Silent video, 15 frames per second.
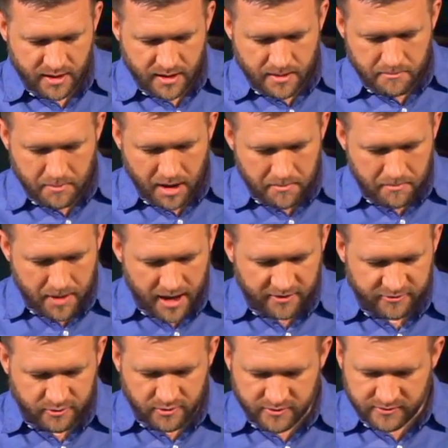My
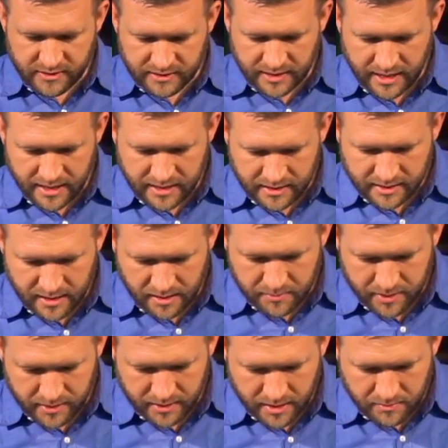master is delayed in
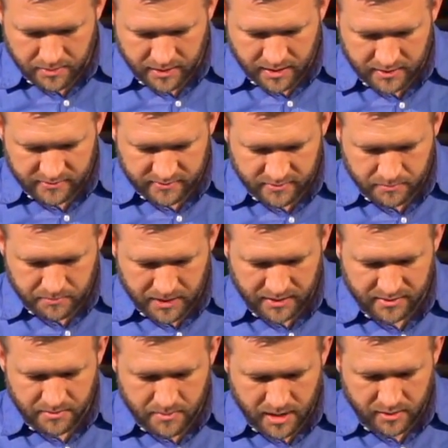coming, and begins to
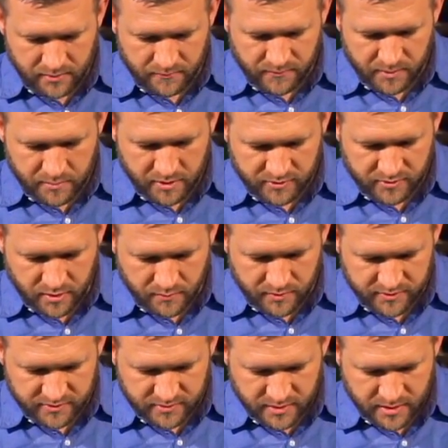beat the male and female
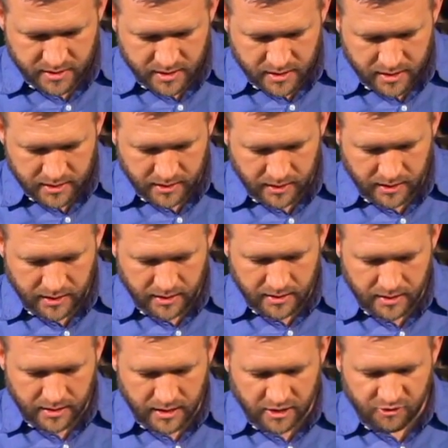servants, and to
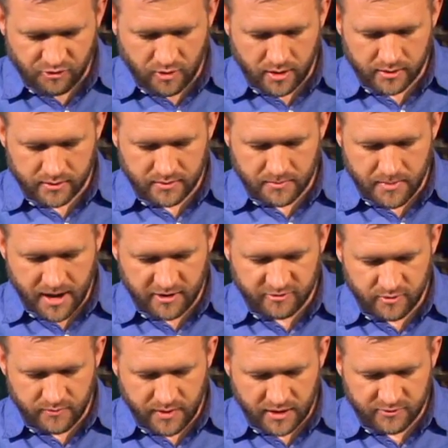eat and get drunk, the
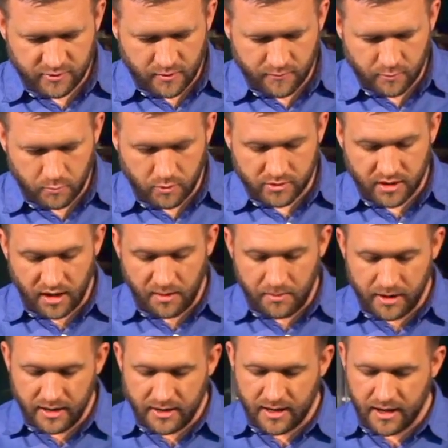master of that servant will come
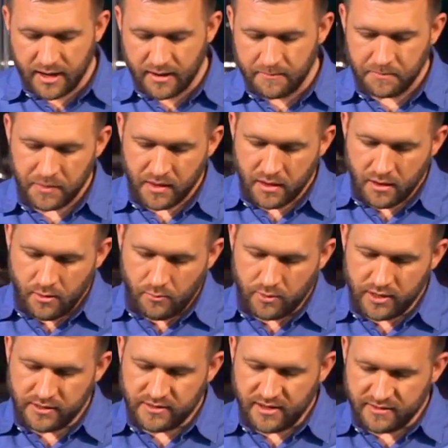on a day
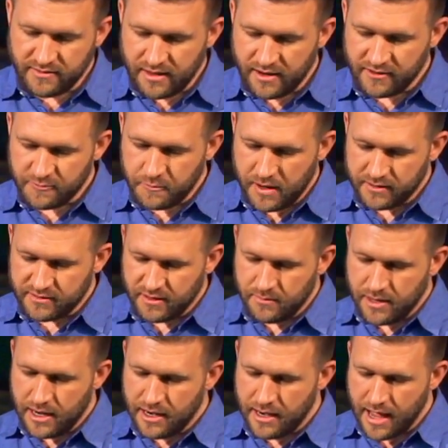when he does not expect him,
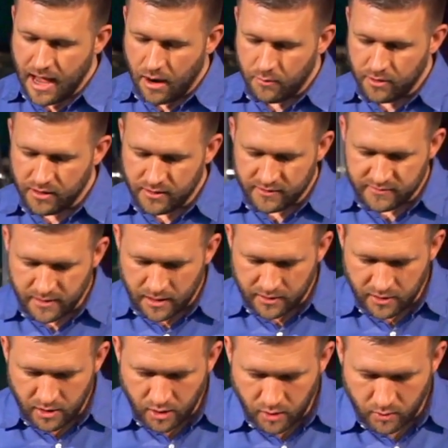and an hour he does not
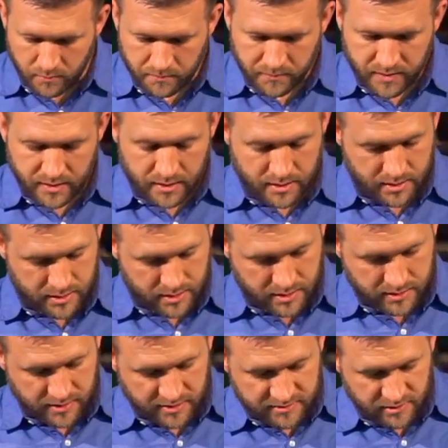know
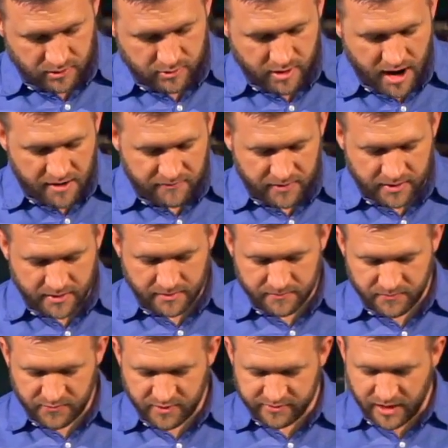and it gets a little graphic.
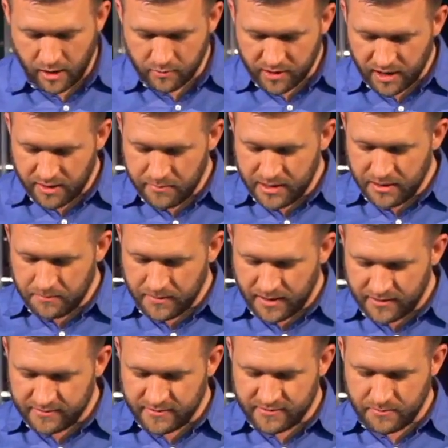It says, I'll cut him into
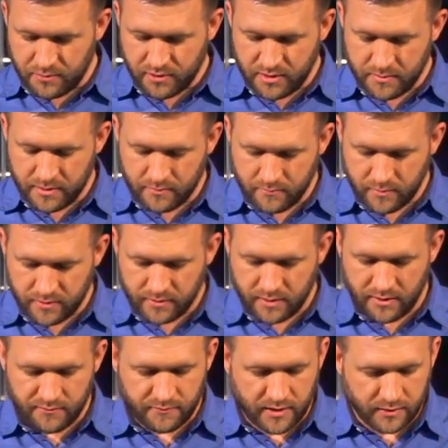pieces and put him with the
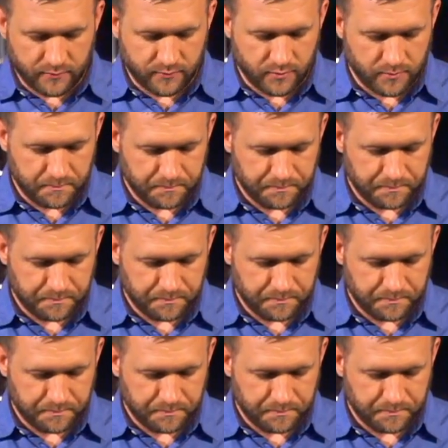unfaithful.